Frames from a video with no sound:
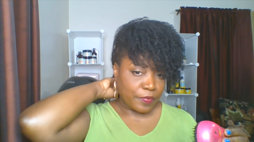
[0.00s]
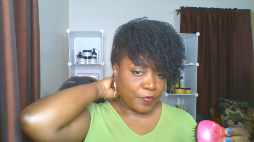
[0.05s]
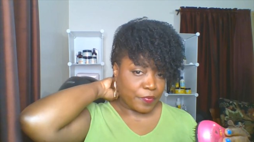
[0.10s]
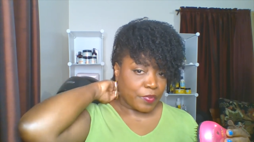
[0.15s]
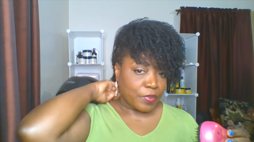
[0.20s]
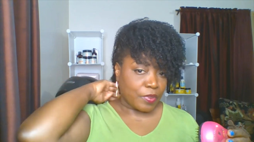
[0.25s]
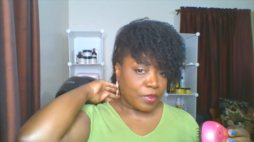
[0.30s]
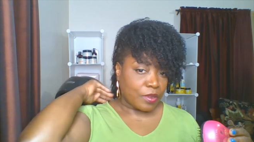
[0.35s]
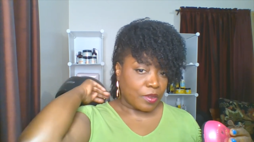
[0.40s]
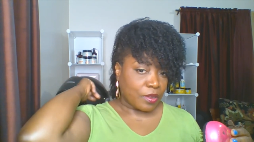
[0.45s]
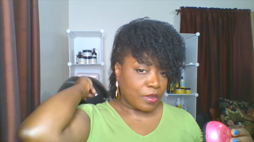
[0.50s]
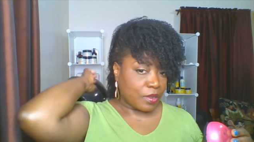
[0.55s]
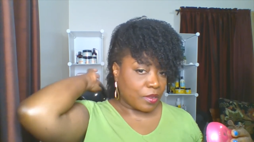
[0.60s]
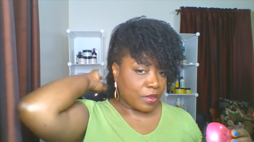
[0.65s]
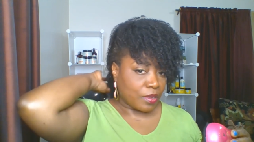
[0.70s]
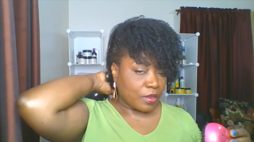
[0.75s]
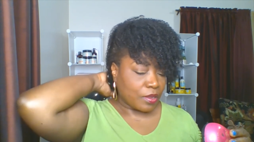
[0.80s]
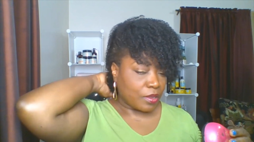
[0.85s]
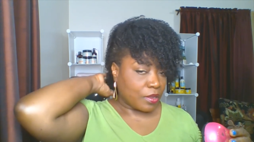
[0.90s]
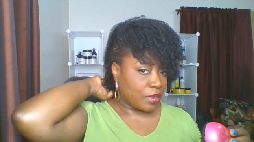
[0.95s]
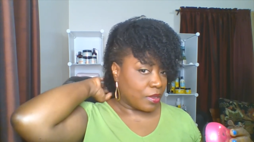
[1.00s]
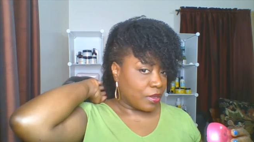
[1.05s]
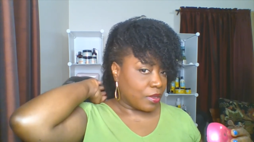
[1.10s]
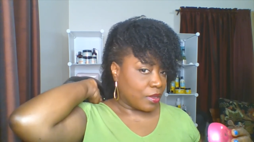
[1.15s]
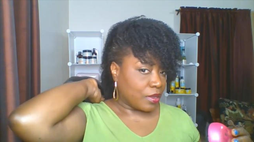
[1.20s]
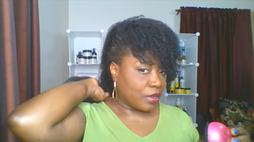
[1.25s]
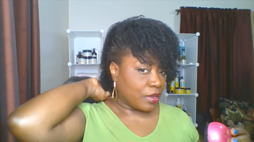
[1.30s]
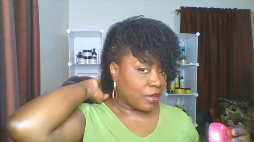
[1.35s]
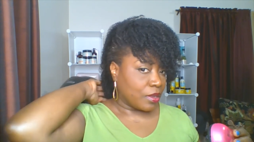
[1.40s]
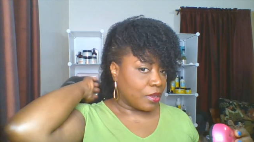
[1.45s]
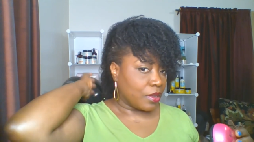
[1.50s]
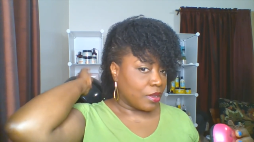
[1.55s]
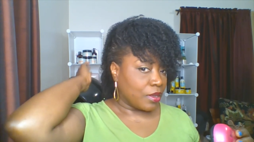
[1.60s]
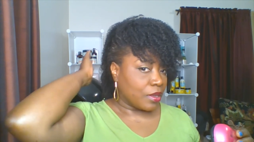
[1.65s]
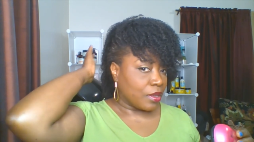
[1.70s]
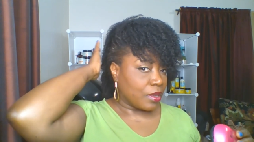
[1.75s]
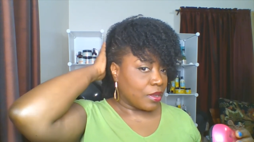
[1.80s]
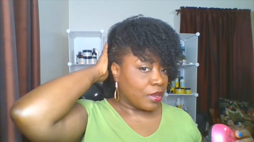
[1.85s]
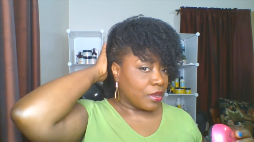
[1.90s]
[no speech]